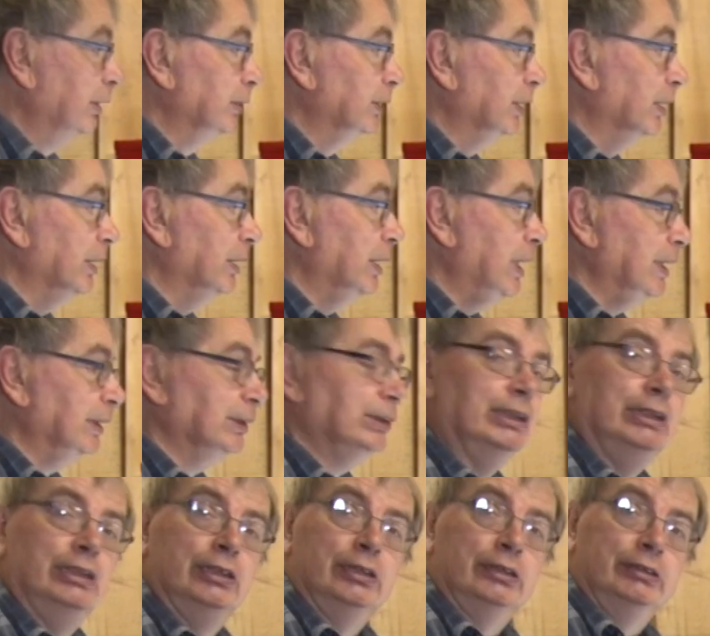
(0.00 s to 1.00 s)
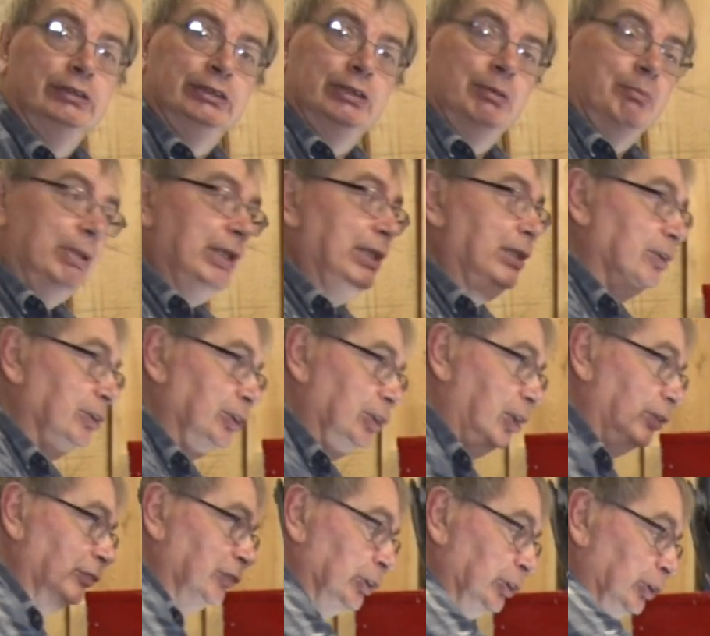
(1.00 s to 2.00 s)
So the next thing to do is to make
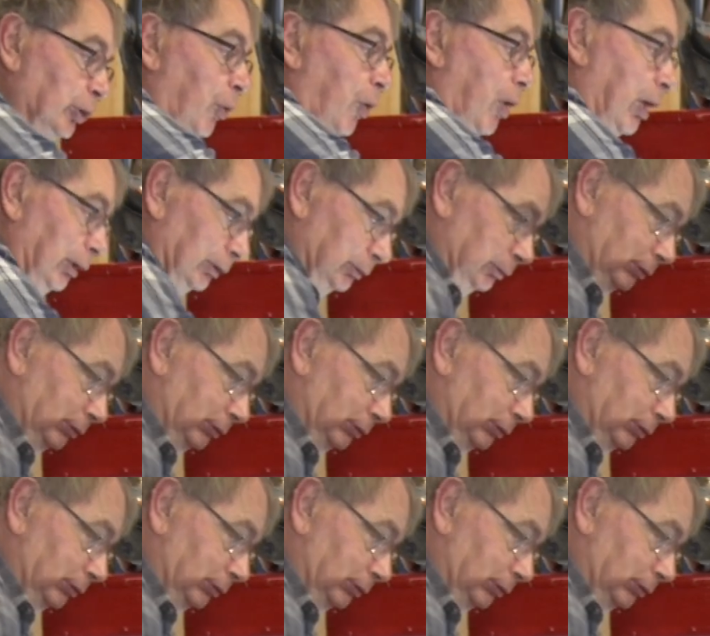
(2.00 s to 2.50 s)
ourselves a door.